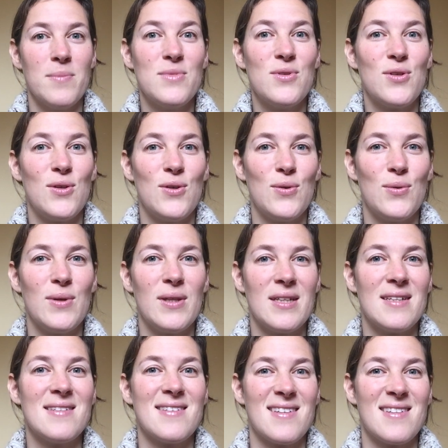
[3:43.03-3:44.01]
to you
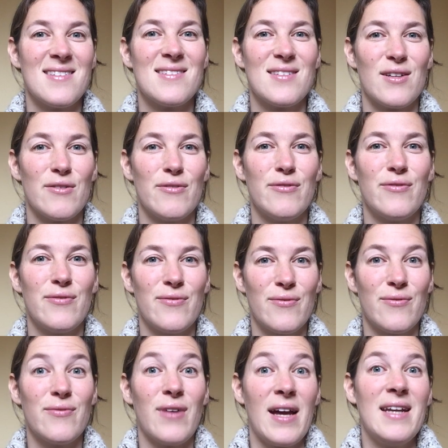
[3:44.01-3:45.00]
in the sense of
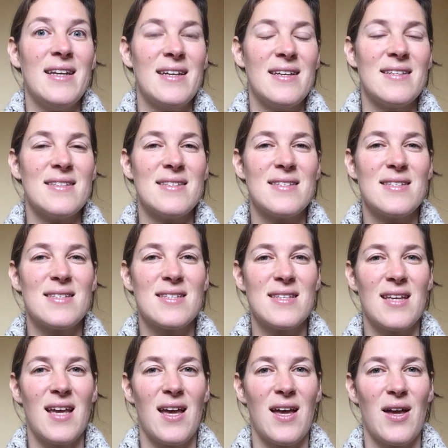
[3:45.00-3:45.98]

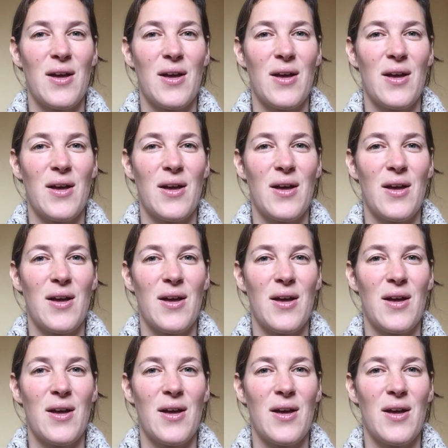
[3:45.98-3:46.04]
finance,